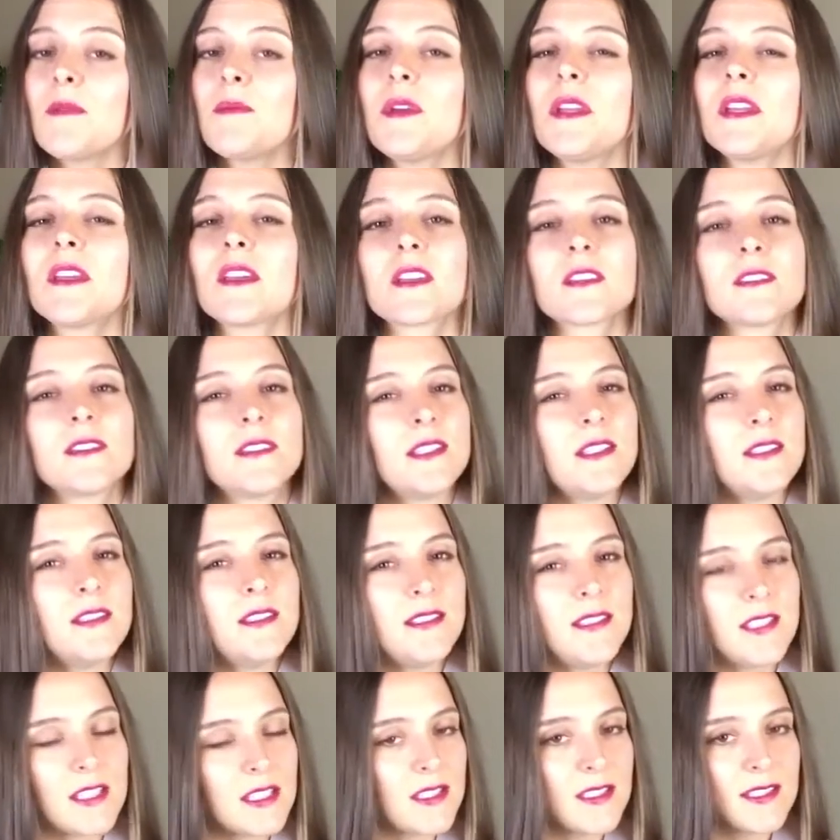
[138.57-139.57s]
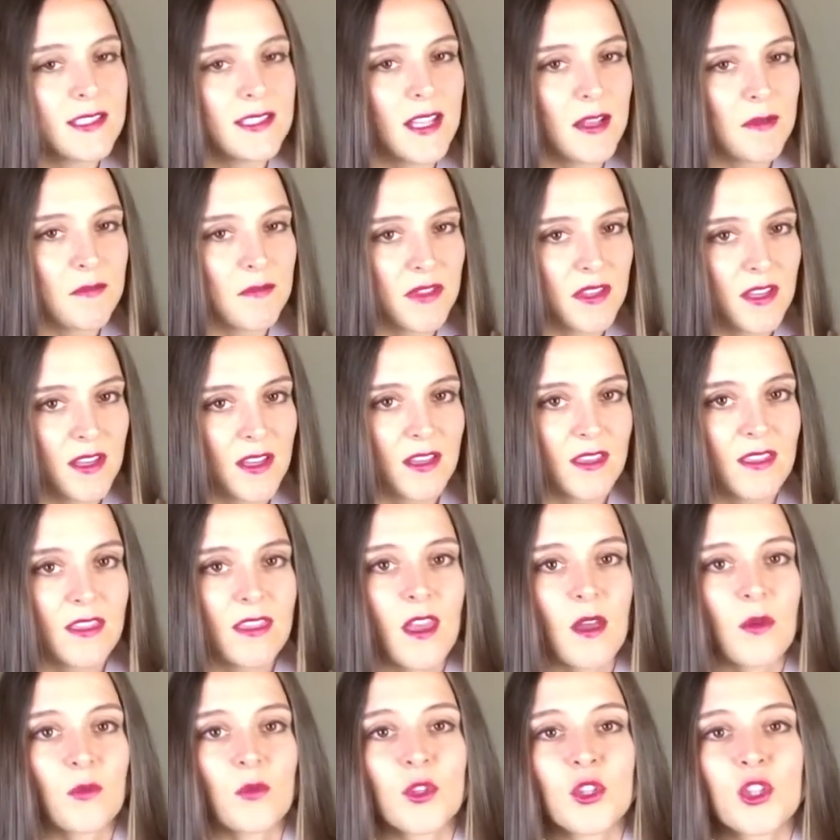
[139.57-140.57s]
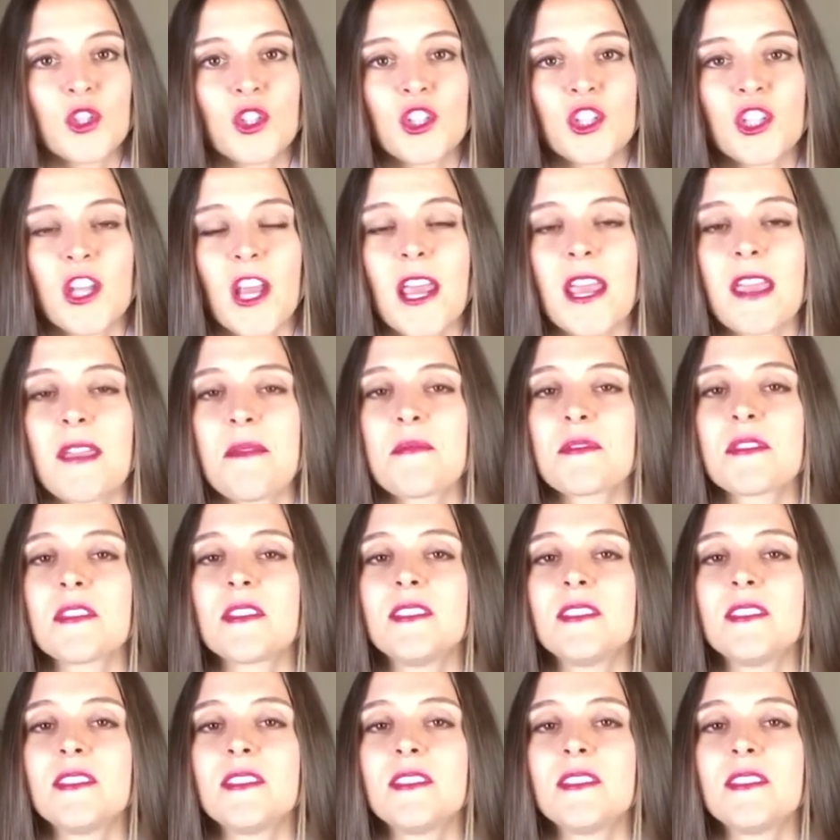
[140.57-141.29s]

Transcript: Because he did something that would shape